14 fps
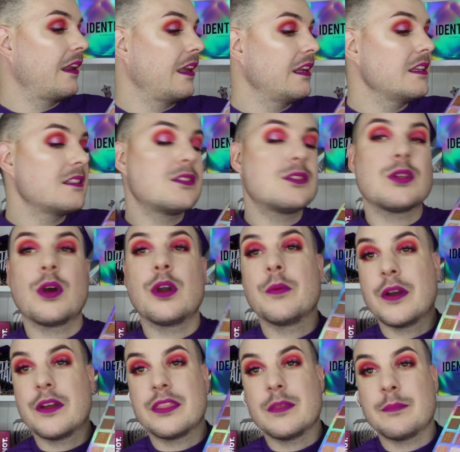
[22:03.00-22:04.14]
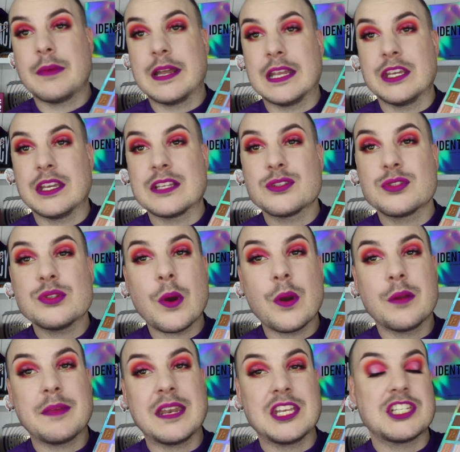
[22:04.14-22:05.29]
it is so worth the money. You get so
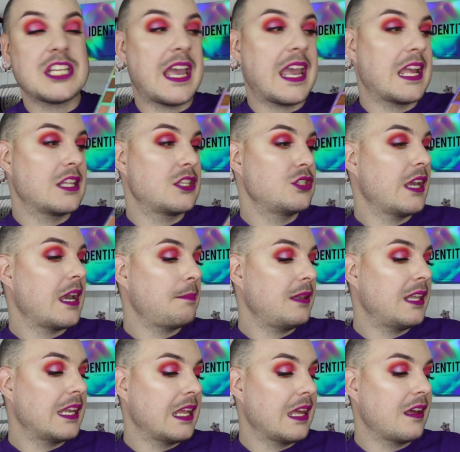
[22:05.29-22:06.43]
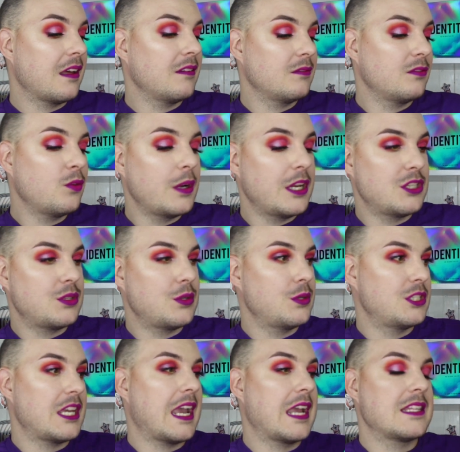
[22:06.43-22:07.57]
many shades. You get bloody 42
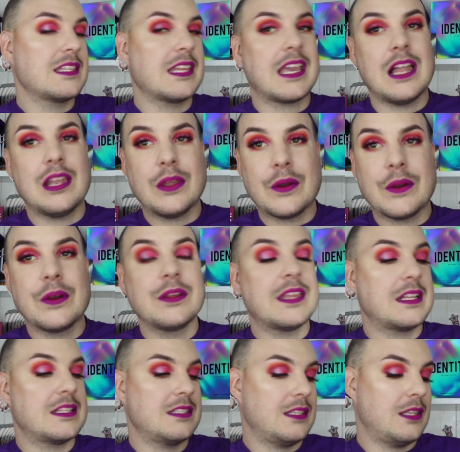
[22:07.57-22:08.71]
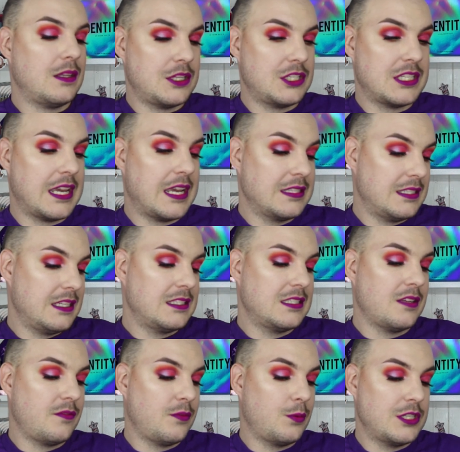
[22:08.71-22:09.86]
shades. Like, hello, that's a lot of shades. It is
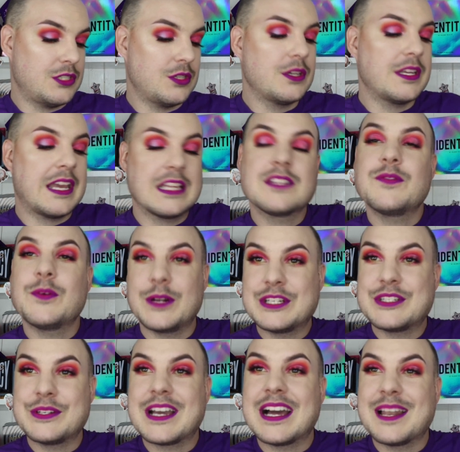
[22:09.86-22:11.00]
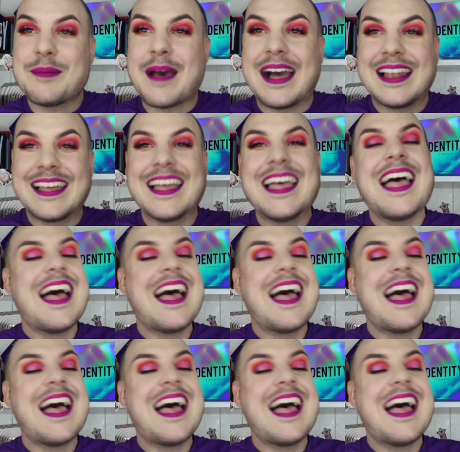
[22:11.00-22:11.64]
at 42. Yeah, it's 42 color palette.